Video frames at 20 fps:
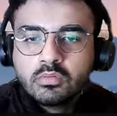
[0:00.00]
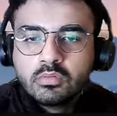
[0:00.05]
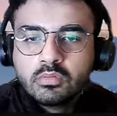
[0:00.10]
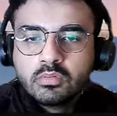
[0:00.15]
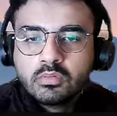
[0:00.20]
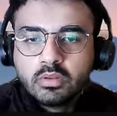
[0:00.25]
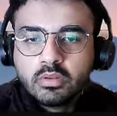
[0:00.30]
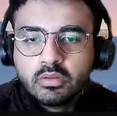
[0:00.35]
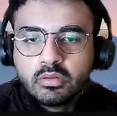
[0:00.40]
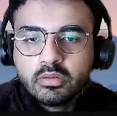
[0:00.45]

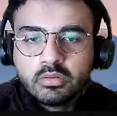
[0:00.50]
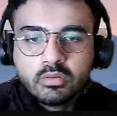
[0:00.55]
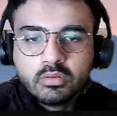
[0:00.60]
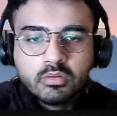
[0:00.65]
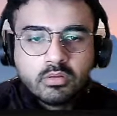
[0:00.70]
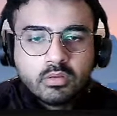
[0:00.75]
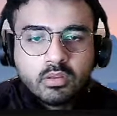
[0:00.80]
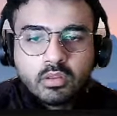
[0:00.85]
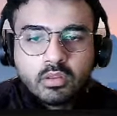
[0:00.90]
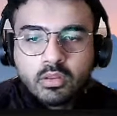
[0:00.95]
Nice.
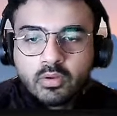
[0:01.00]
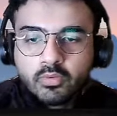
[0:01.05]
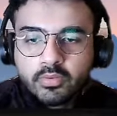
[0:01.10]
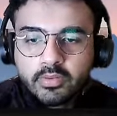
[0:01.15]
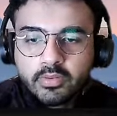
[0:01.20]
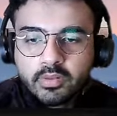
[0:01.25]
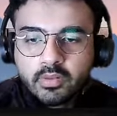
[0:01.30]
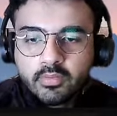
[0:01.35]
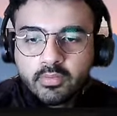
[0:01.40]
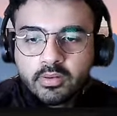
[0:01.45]
Okay,
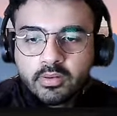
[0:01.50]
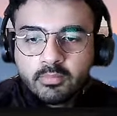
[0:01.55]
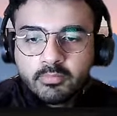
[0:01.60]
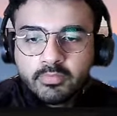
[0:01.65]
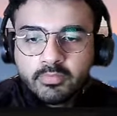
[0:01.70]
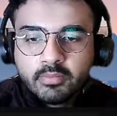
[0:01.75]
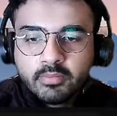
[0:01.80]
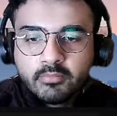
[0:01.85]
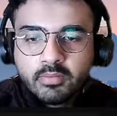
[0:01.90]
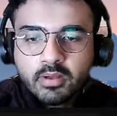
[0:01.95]
now I can
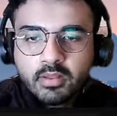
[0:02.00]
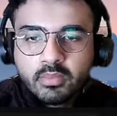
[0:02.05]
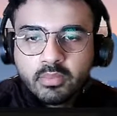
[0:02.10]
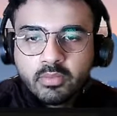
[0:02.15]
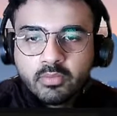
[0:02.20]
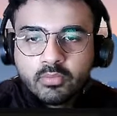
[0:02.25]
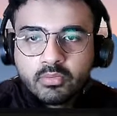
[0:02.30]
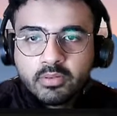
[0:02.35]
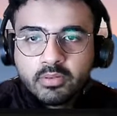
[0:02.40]
bring my other rook.